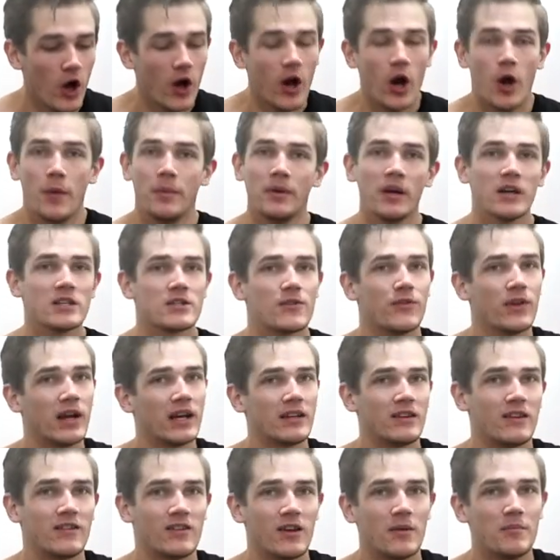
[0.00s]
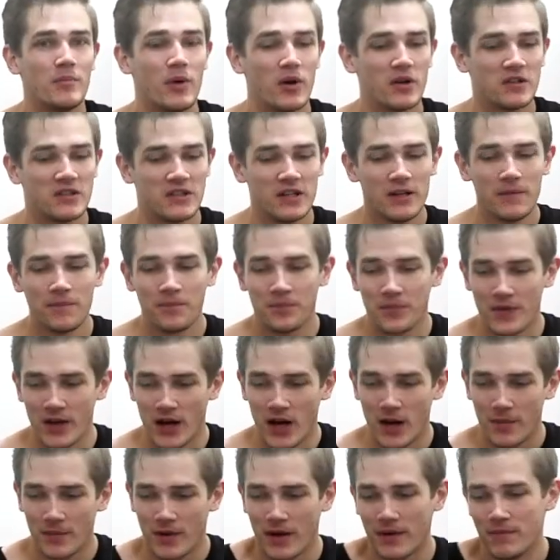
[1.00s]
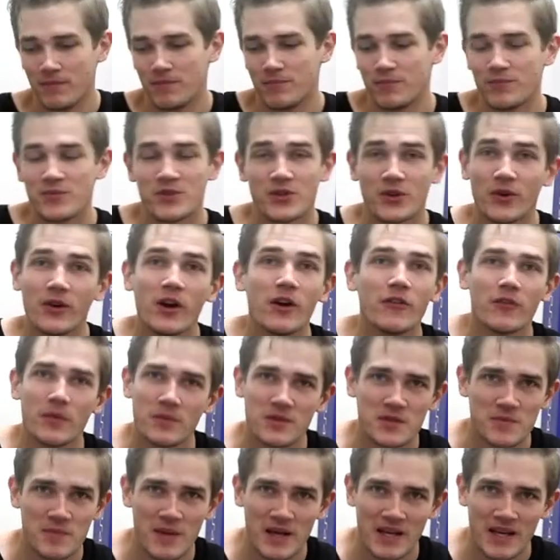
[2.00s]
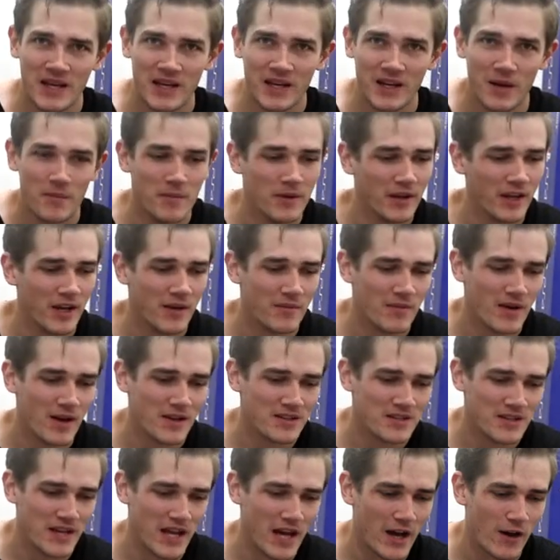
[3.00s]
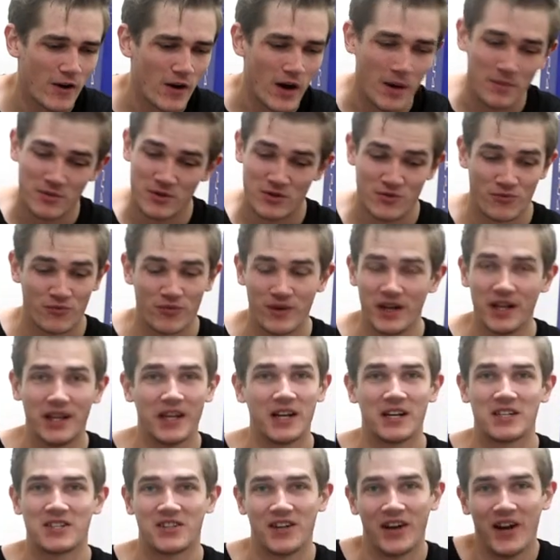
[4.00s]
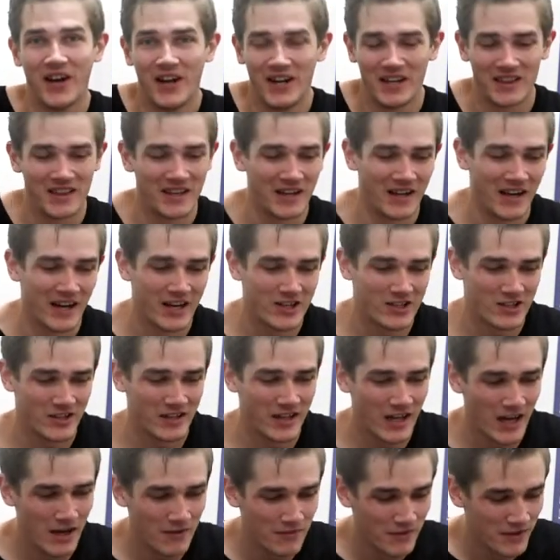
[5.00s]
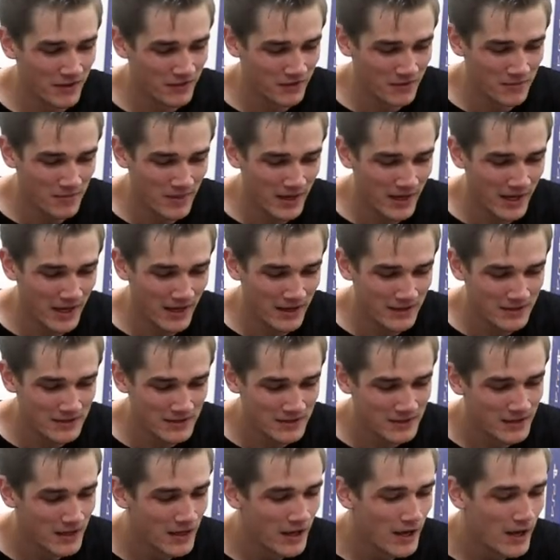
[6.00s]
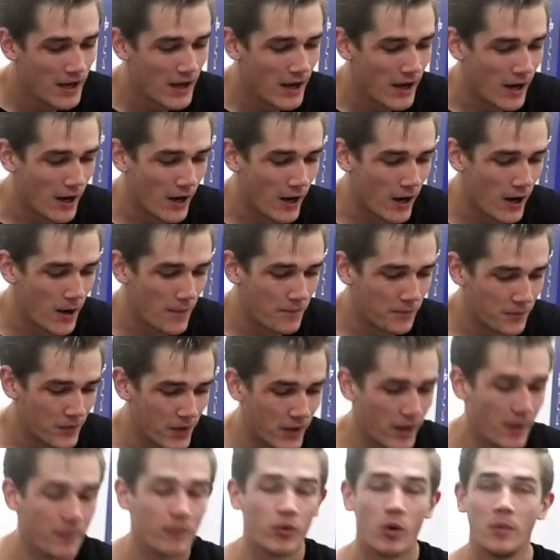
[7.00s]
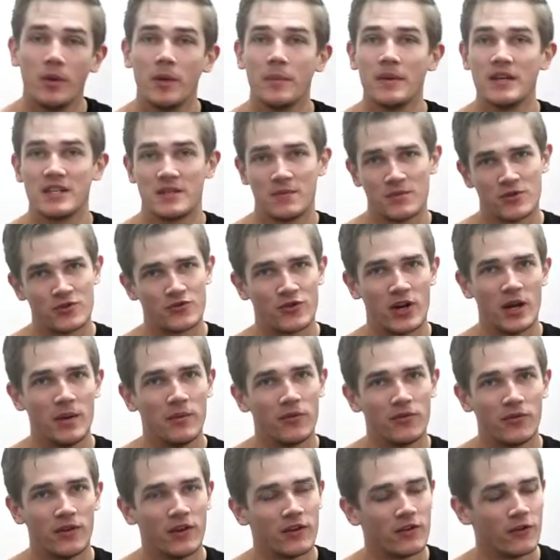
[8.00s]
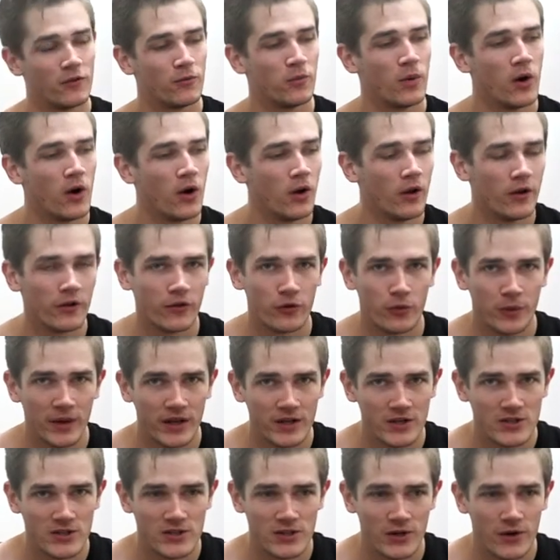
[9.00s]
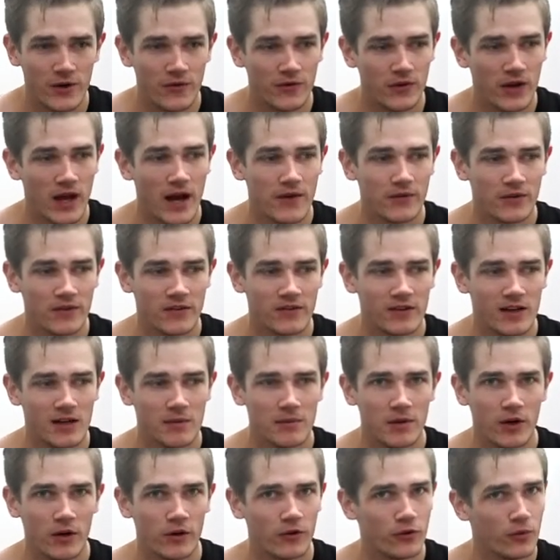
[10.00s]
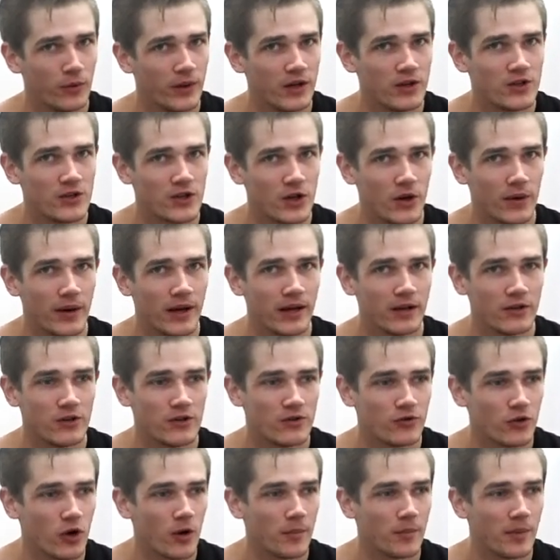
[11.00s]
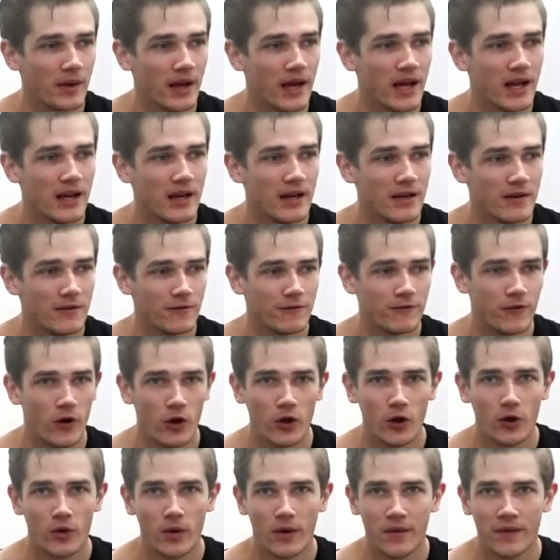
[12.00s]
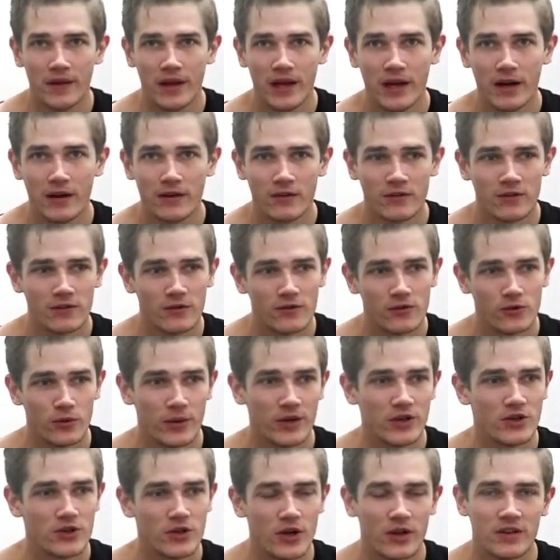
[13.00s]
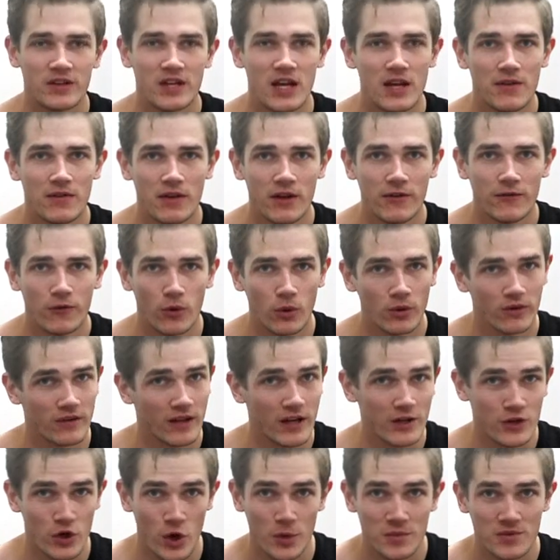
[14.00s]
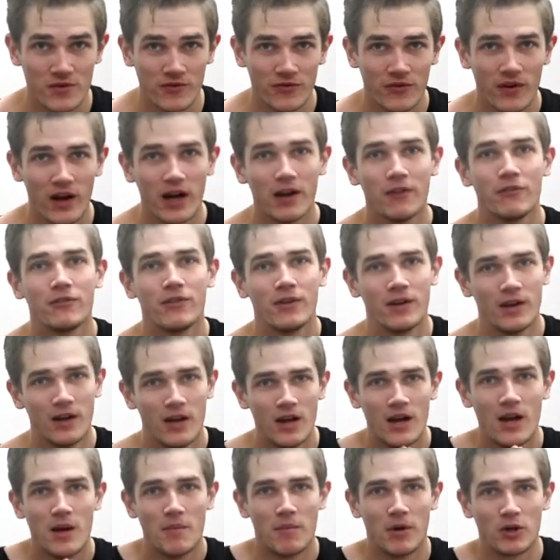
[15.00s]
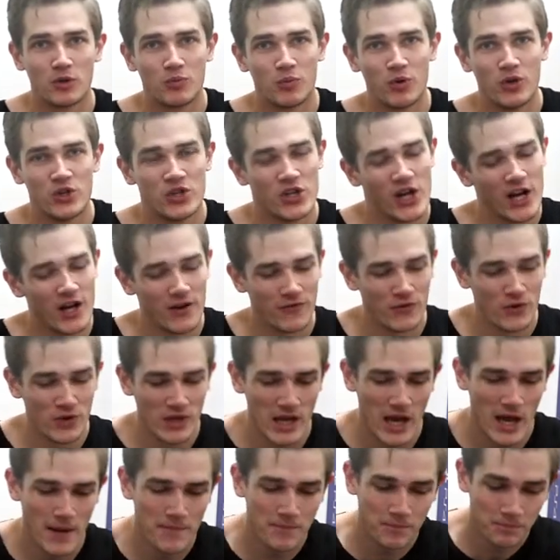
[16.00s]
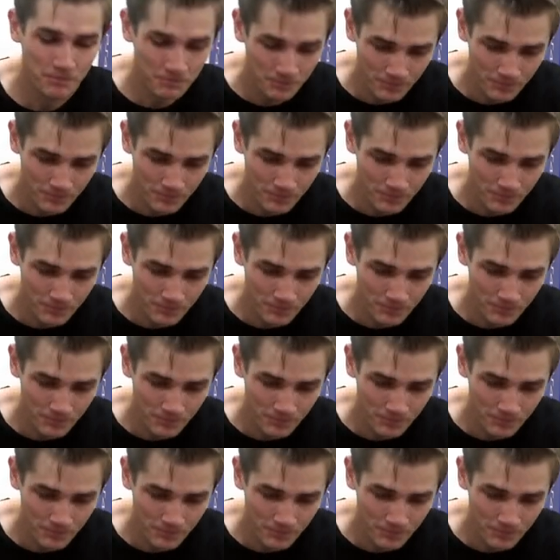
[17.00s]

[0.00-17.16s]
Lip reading: Hope you guys have liked this unboxing. I'm sorry if I'm speaking a million miles an hour. I'm just really excited that I actually have this in my house. There'll probably be some streams for this as well on Twitch, so if you haven't seen me on Twitch, go ahead and drop a follow on there. It's twitch.tv/HomesIn5. Much appreciated if you can.